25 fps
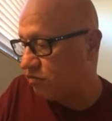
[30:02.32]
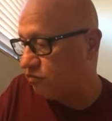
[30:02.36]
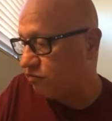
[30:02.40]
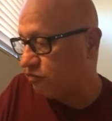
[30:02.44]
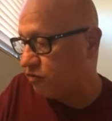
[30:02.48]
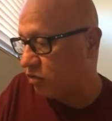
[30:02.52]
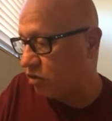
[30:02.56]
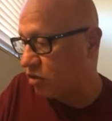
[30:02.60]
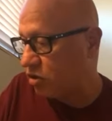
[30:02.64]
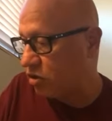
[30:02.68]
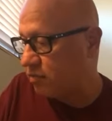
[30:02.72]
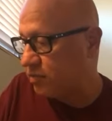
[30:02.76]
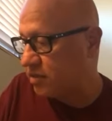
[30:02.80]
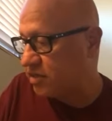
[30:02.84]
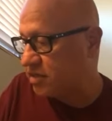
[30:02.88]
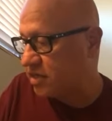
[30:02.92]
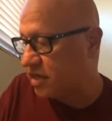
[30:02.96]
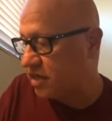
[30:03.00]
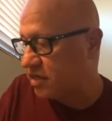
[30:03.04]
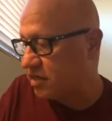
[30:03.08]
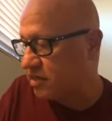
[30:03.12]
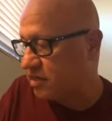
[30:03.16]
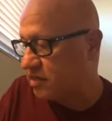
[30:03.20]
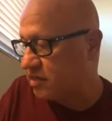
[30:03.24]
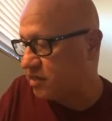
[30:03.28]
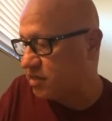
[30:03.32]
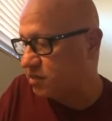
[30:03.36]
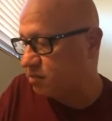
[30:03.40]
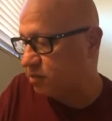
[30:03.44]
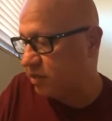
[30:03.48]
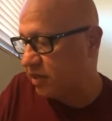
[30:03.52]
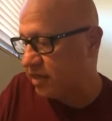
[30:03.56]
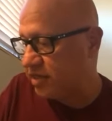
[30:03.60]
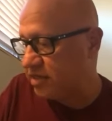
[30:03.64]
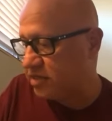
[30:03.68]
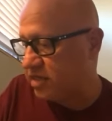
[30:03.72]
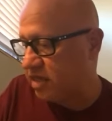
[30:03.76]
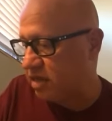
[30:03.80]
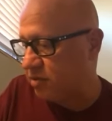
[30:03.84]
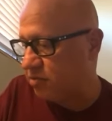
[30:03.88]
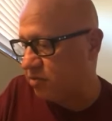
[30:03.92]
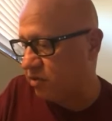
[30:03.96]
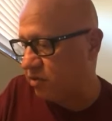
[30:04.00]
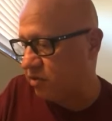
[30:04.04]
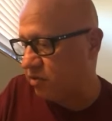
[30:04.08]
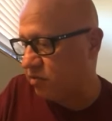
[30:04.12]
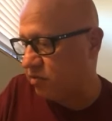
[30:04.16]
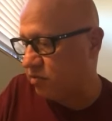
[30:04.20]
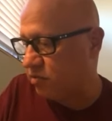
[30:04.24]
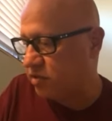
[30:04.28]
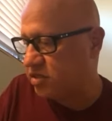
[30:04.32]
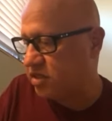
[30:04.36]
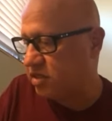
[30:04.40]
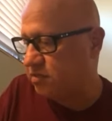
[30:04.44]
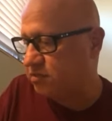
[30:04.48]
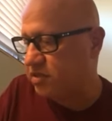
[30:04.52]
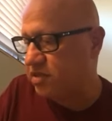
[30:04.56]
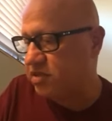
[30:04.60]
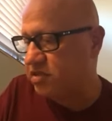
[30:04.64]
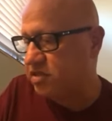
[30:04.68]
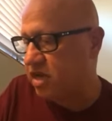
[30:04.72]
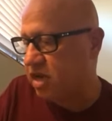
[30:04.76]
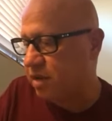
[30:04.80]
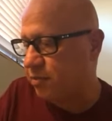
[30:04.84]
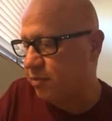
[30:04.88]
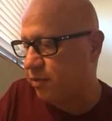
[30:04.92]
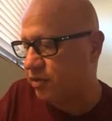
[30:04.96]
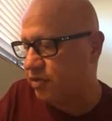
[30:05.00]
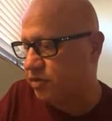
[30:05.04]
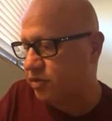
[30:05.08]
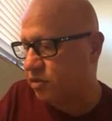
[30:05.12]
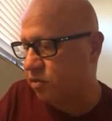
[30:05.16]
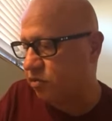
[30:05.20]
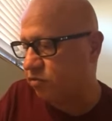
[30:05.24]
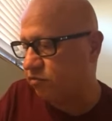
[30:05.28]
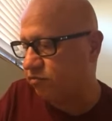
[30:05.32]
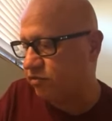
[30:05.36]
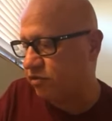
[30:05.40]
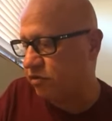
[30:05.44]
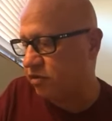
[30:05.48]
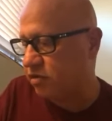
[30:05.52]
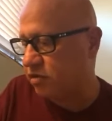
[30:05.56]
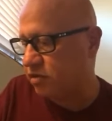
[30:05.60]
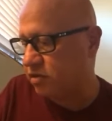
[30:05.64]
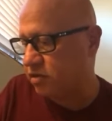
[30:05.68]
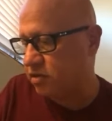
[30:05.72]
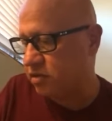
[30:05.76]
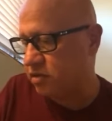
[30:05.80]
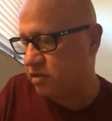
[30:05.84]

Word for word: the floor beside the display table, which had been toppled over.